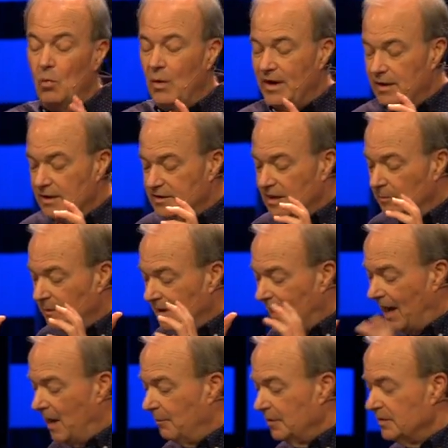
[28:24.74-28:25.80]
when something
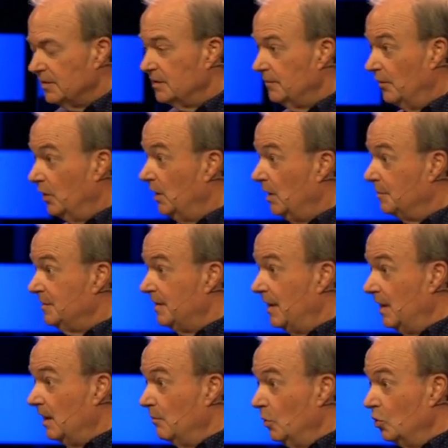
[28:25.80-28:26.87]
happens that's very
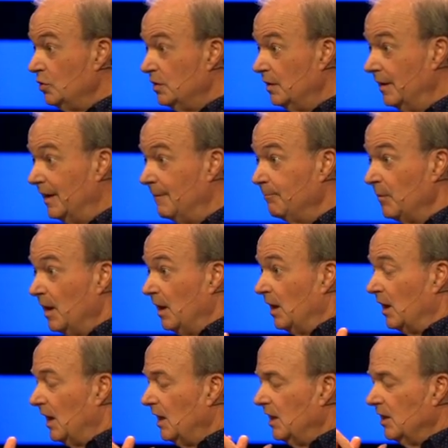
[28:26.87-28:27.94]
upsetting emotionally,
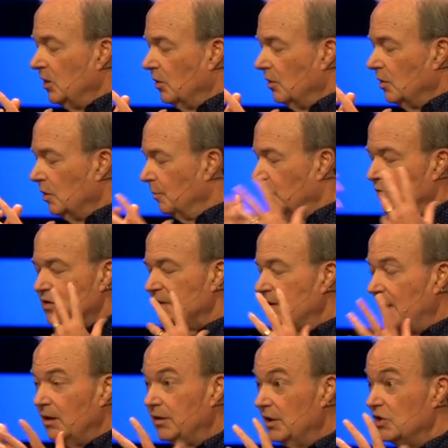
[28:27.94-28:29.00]
your
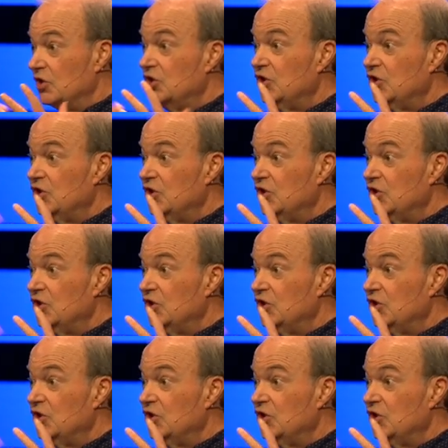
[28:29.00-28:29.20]
personality